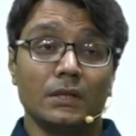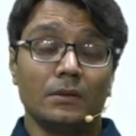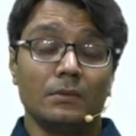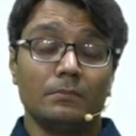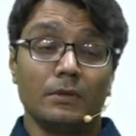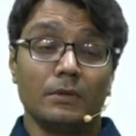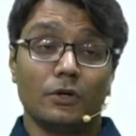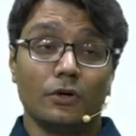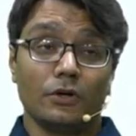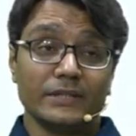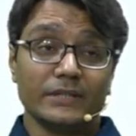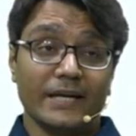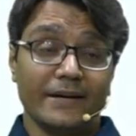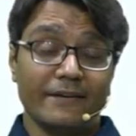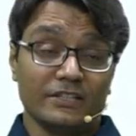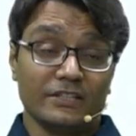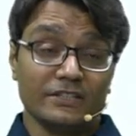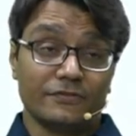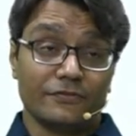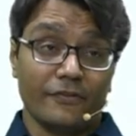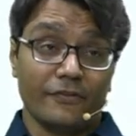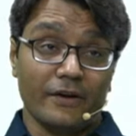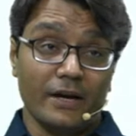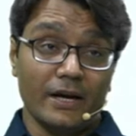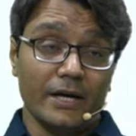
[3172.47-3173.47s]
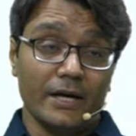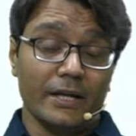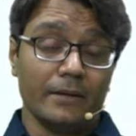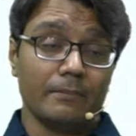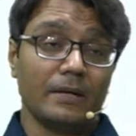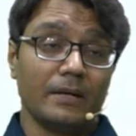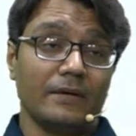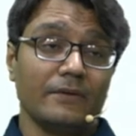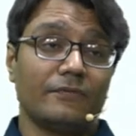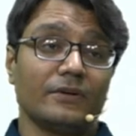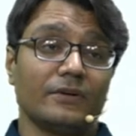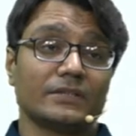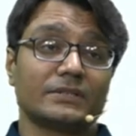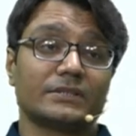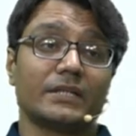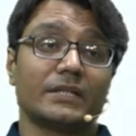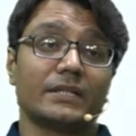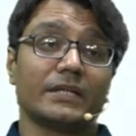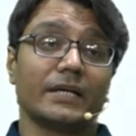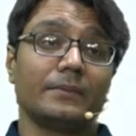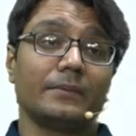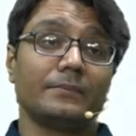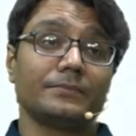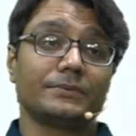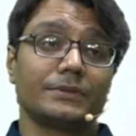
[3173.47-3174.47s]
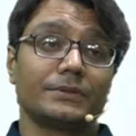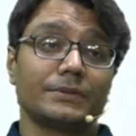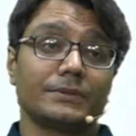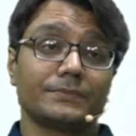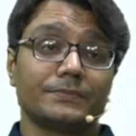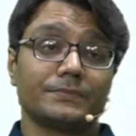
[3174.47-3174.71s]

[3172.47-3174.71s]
because I was failed in my first attempt.